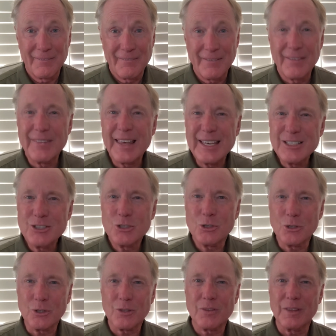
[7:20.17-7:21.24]
And they
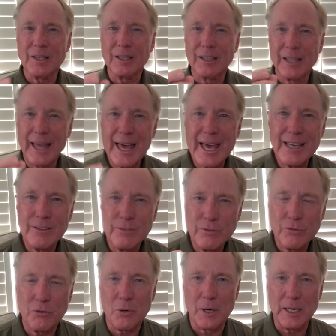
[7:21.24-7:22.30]
took the Latin
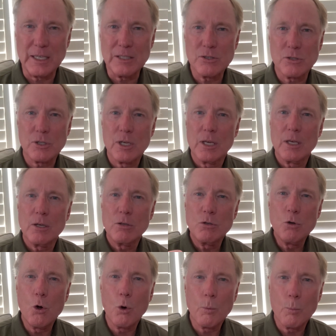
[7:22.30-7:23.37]
phrase,
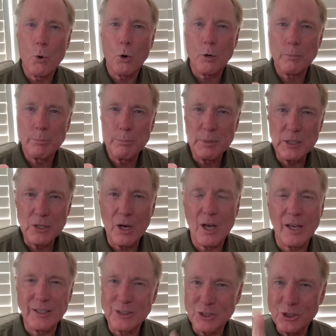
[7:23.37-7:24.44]
no more
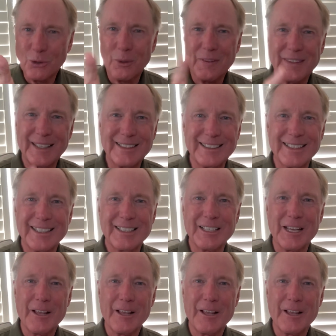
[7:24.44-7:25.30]
beyond. You know what they did?